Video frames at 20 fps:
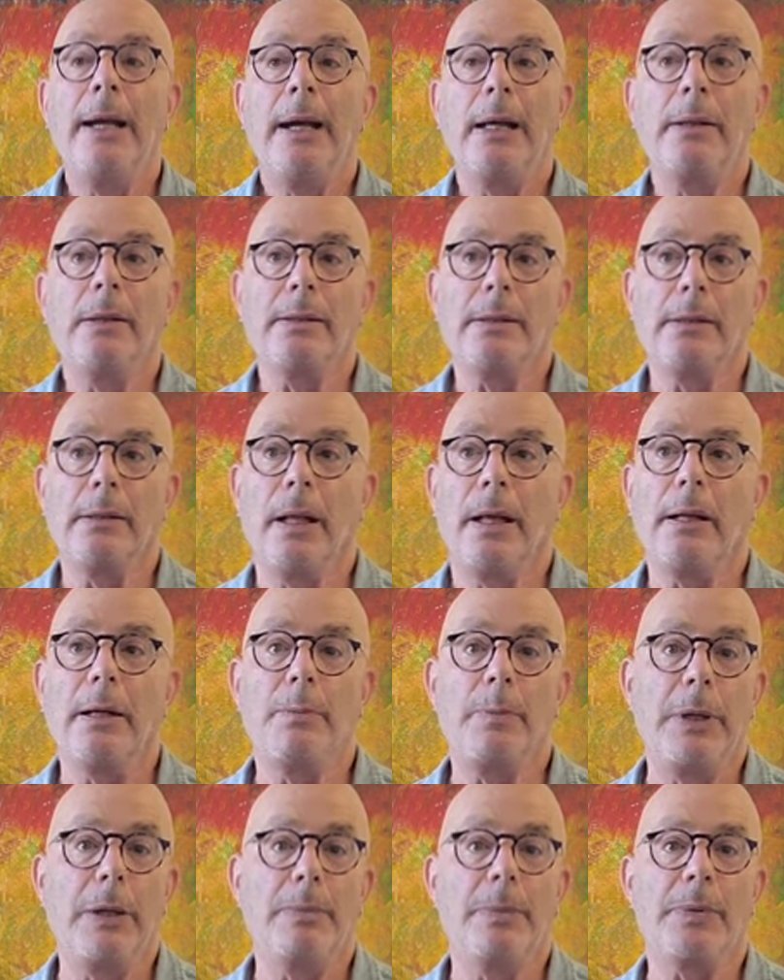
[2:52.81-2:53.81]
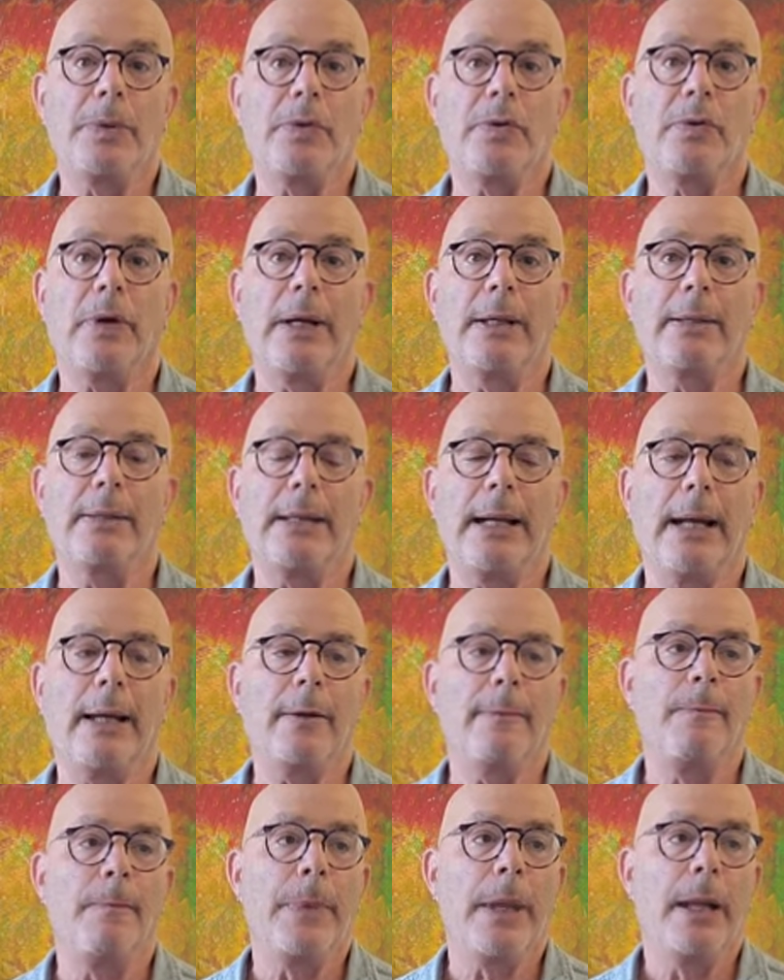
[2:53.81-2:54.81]
And there's a lot of people stressed
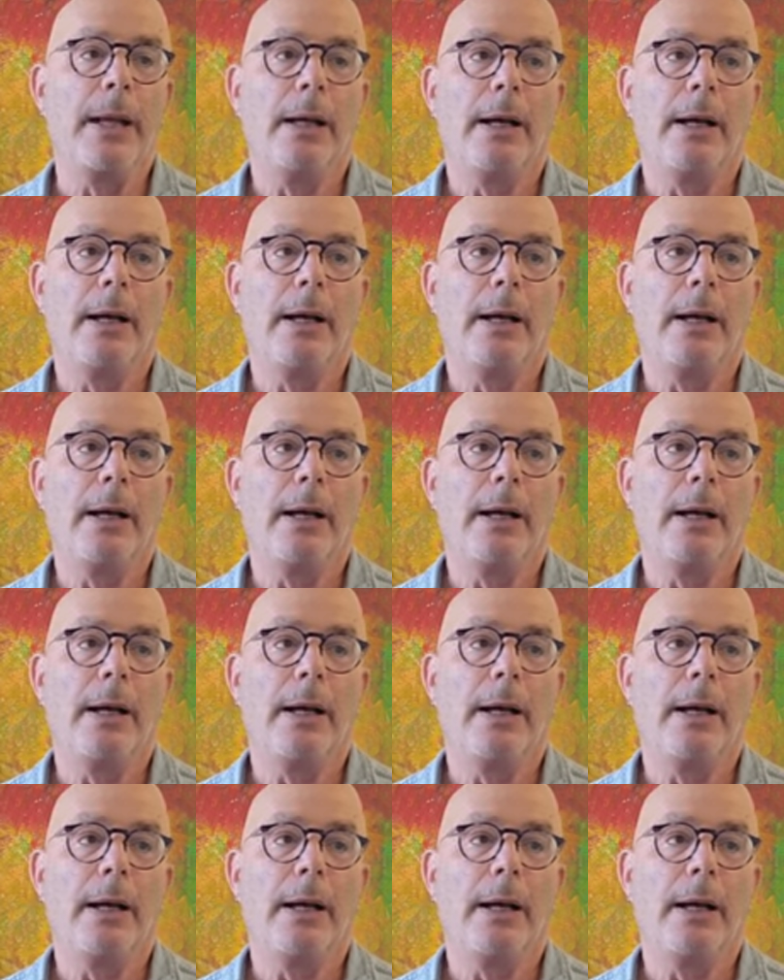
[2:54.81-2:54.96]
out.